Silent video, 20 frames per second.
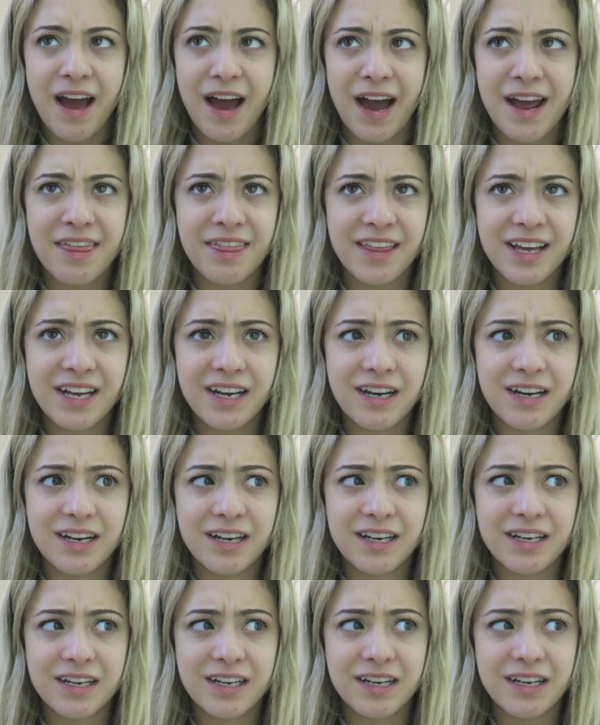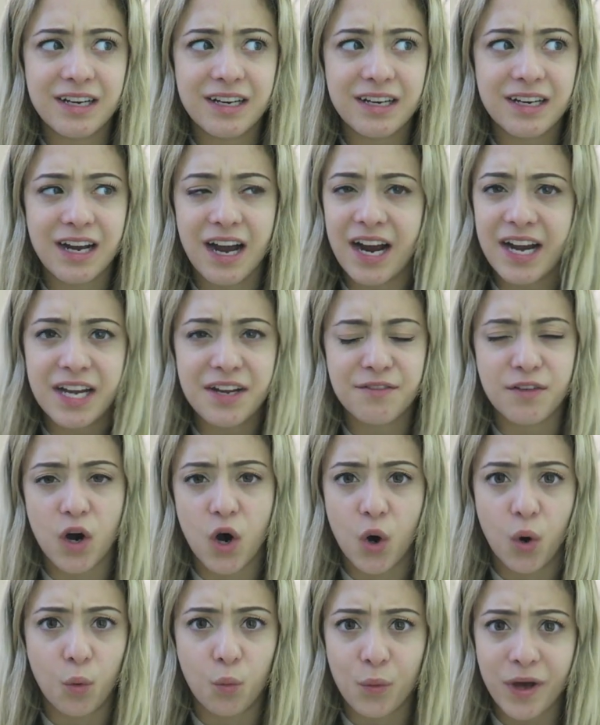I think kind of
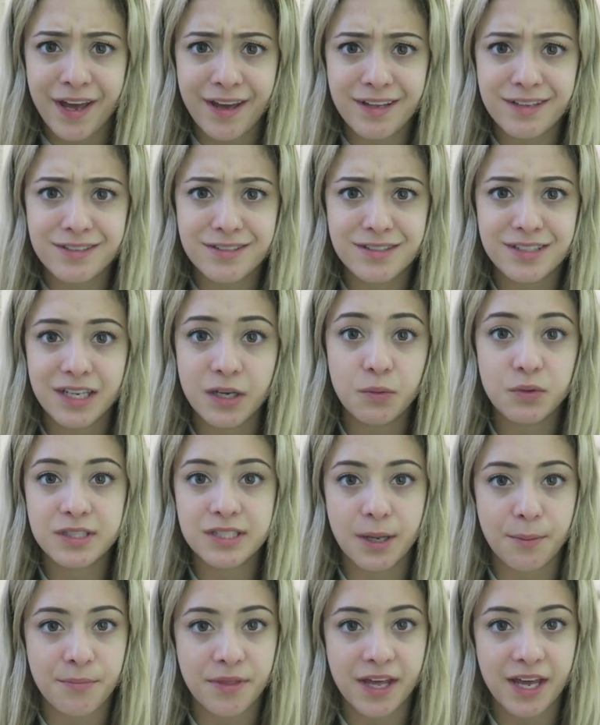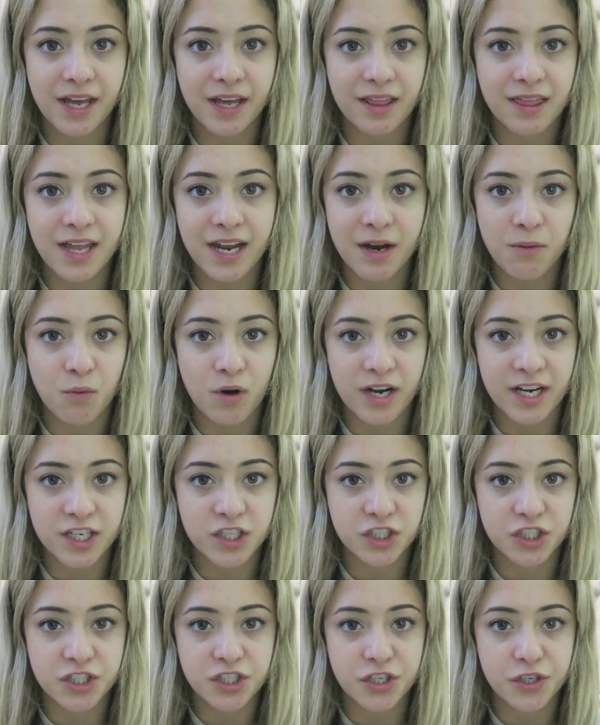always it was something that I wanted
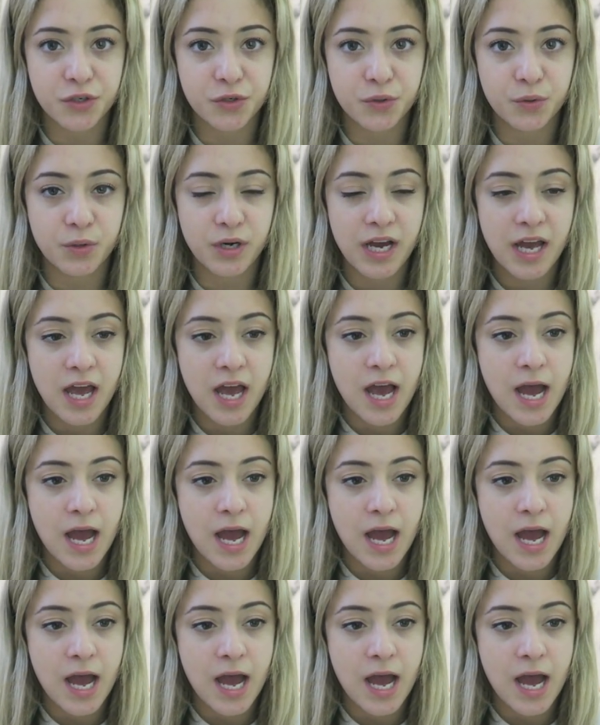to do.